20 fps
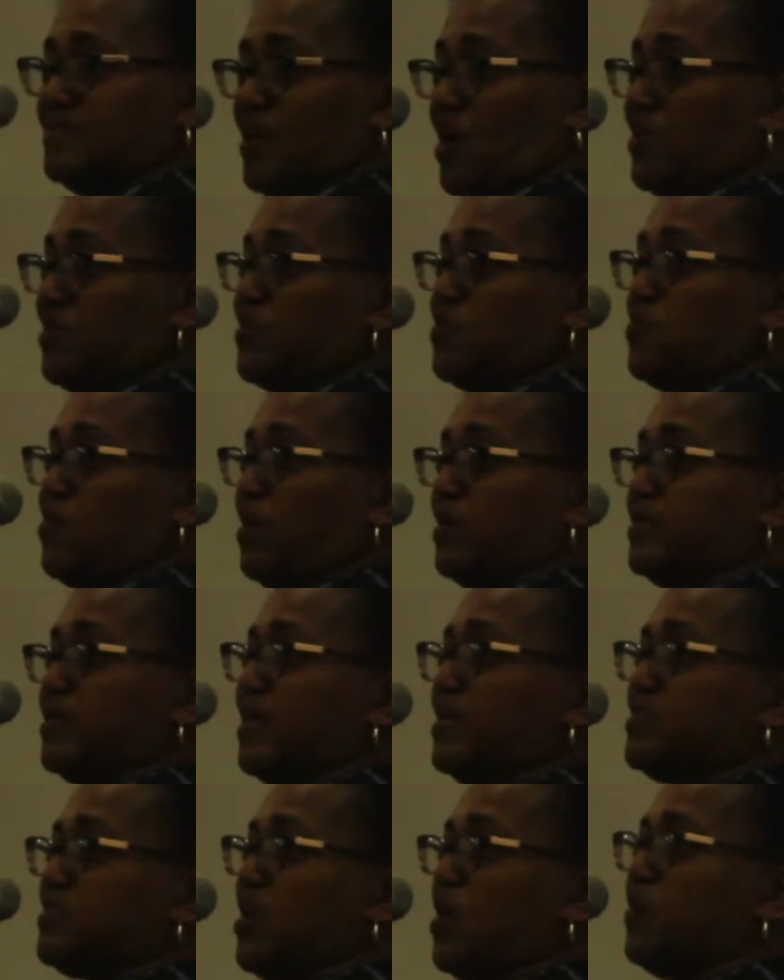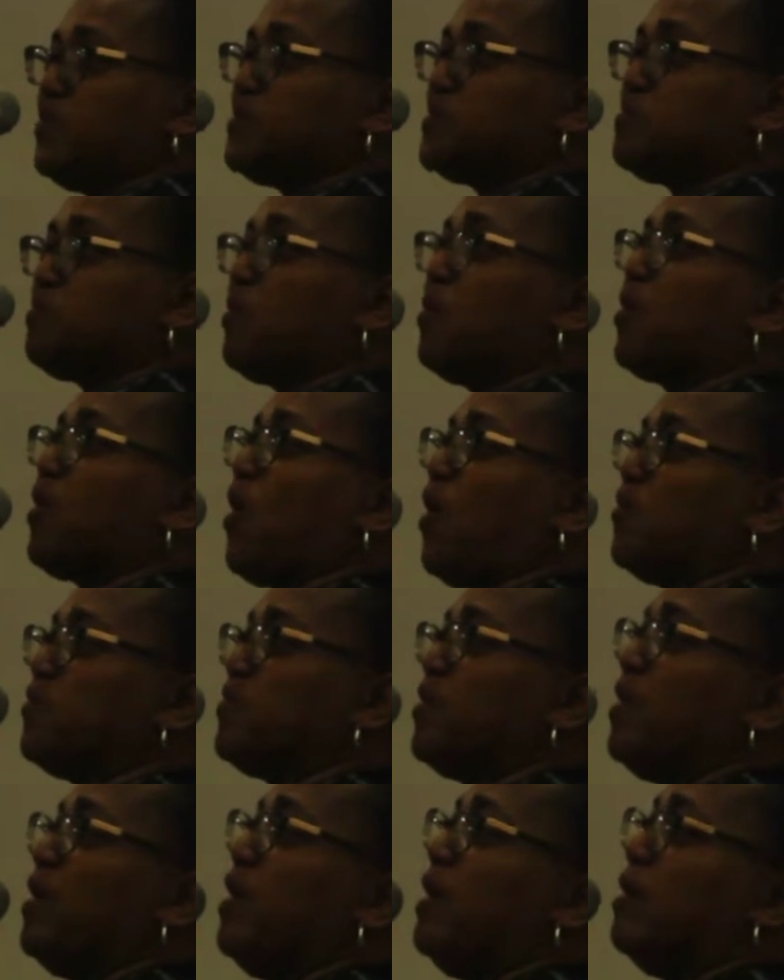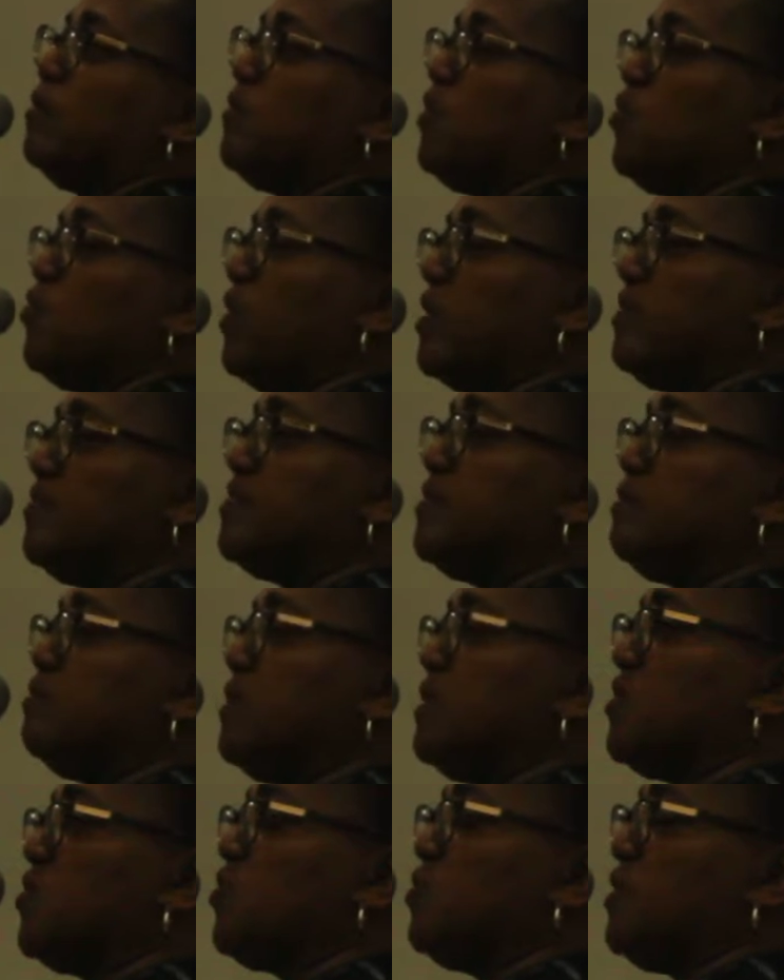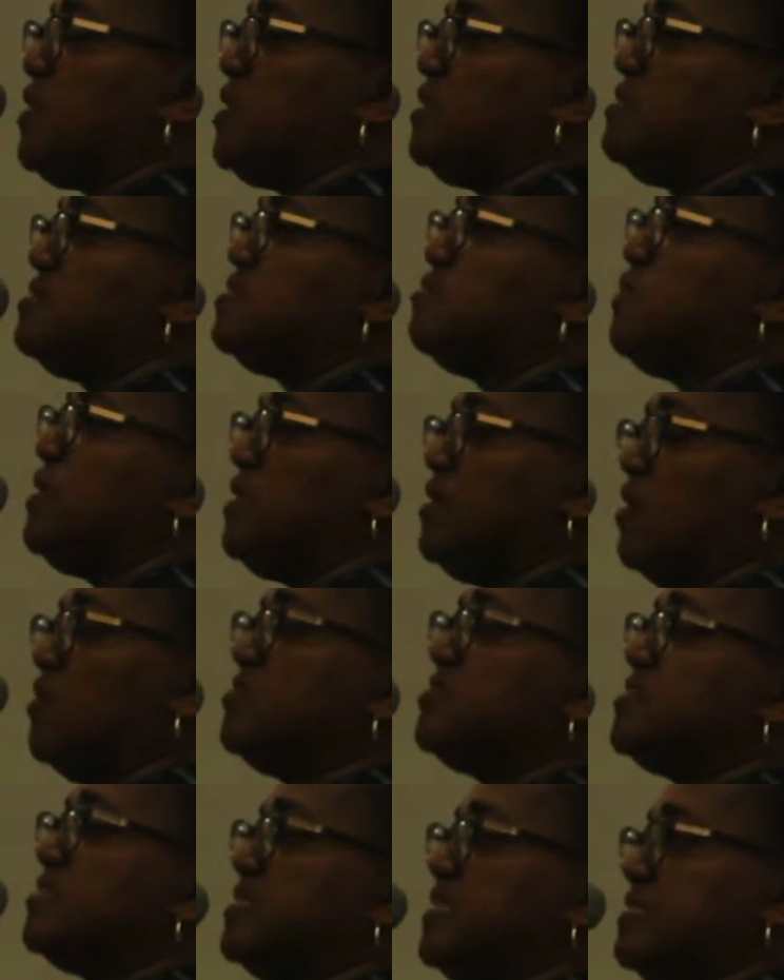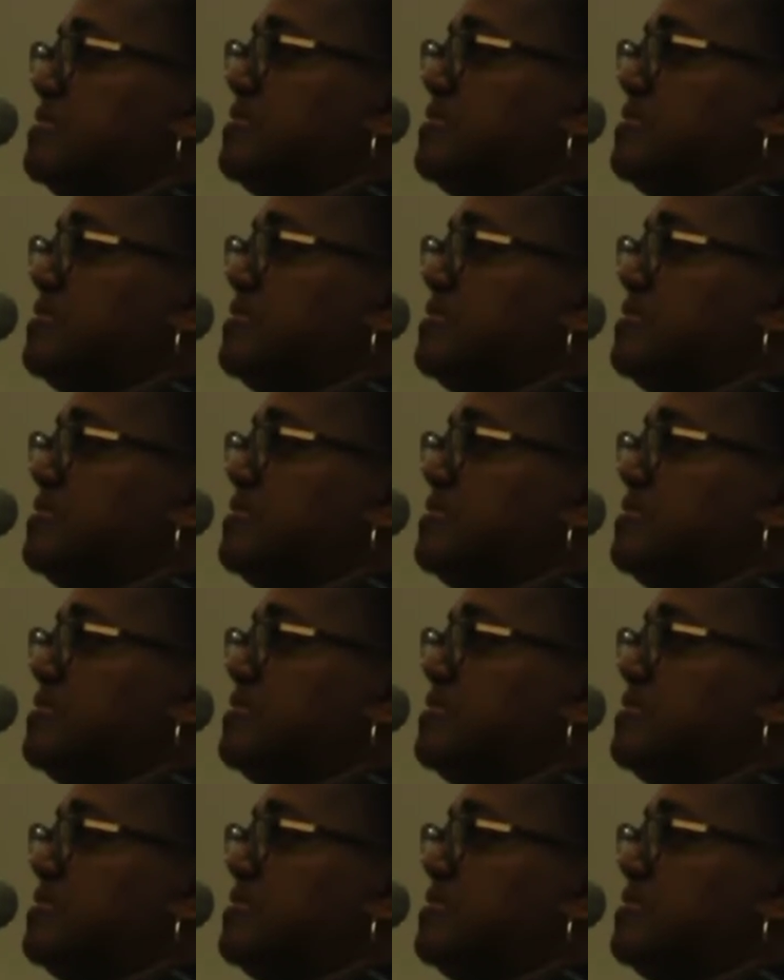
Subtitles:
not the one that Sharon spoke of, but one of the milkweeds belongs to the